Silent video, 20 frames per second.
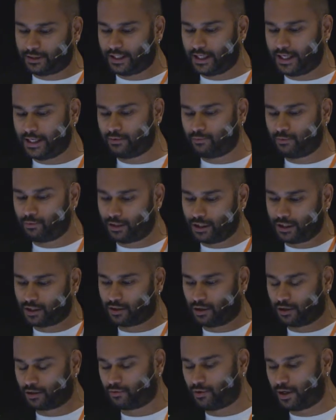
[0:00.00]
again, and we did a
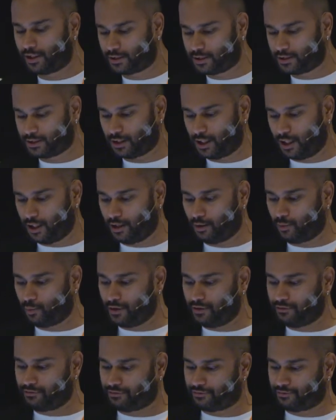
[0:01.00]
congress
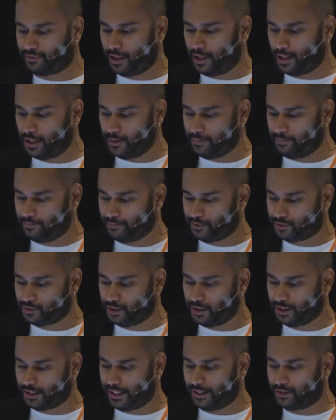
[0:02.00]
with
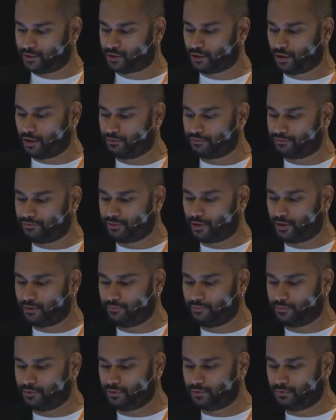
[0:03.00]
syndicates of
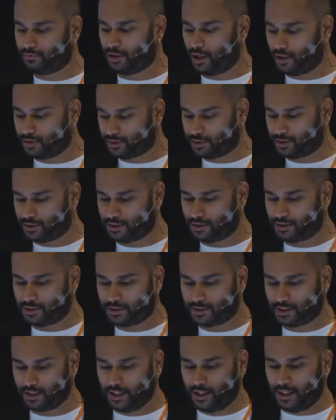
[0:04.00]

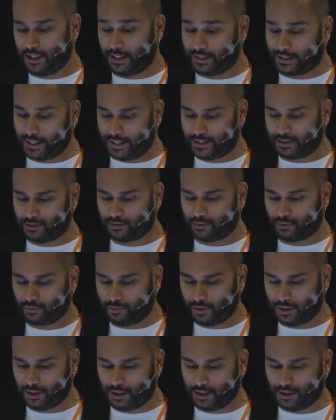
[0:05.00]
nurses. Again,
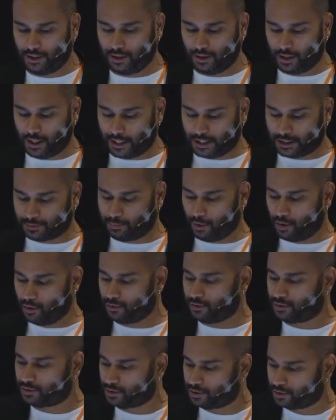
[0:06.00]
we
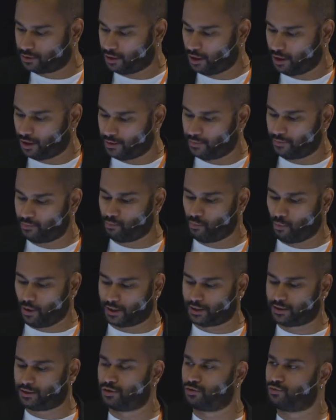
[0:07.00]
exposed
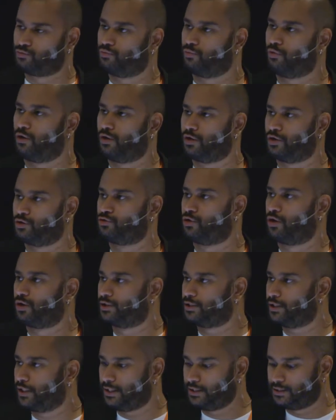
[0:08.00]
what the war on
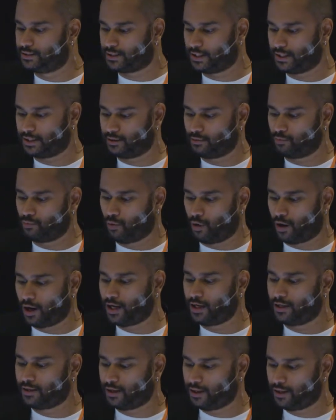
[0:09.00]
drugs is and
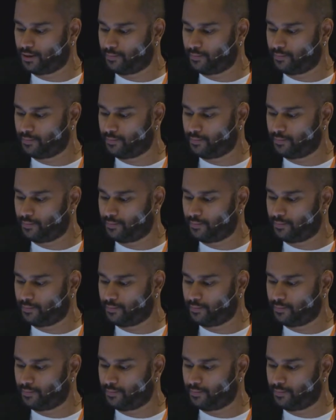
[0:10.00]
why